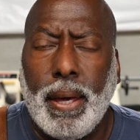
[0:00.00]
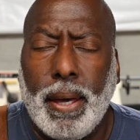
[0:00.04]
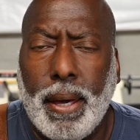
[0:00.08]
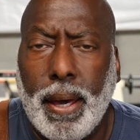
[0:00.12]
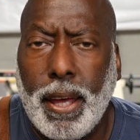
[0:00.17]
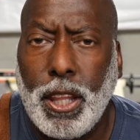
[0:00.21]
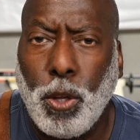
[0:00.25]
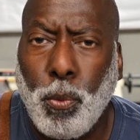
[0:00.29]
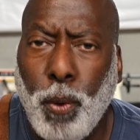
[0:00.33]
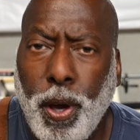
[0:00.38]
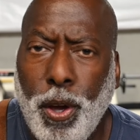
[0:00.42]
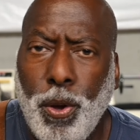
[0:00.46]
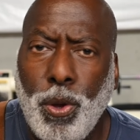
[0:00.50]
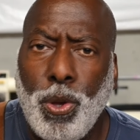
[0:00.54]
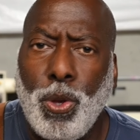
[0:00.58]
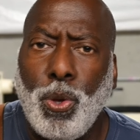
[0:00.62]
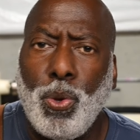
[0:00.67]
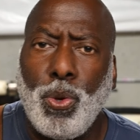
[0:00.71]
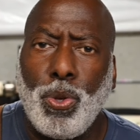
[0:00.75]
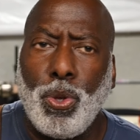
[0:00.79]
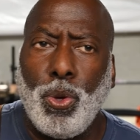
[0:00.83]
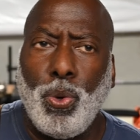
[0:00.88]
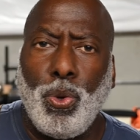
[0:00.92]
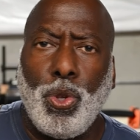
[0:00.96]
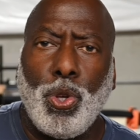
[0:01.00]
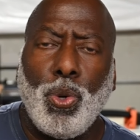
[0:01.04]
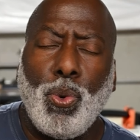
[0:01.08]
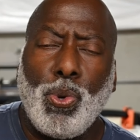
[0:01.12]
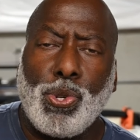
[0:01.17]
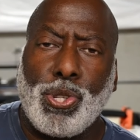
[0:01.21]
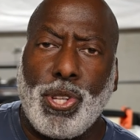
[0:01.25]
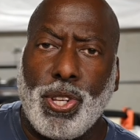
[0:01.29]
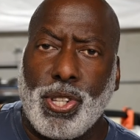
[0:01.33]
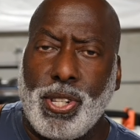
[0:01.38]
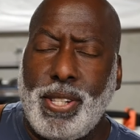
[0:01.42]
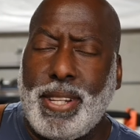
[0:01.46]
And the way you
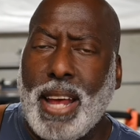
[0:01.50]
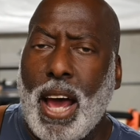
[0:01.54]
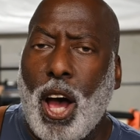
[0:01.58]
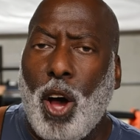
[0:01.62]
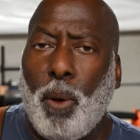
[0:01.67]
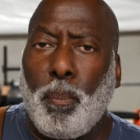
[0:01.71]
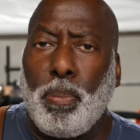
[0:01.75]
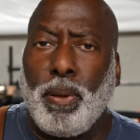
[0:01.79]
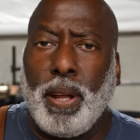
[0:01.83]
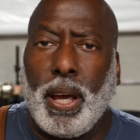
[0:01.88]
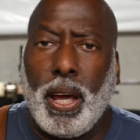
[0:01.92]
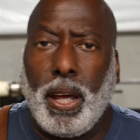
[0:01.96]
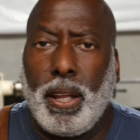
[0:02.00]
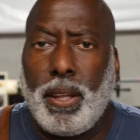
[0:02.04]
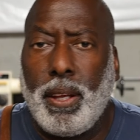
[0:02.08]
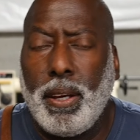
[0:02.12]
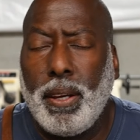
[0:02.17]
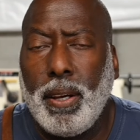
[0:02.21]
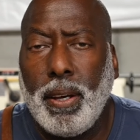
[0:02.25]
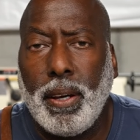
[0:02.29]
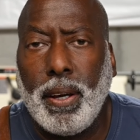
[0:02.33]
use this dowel plate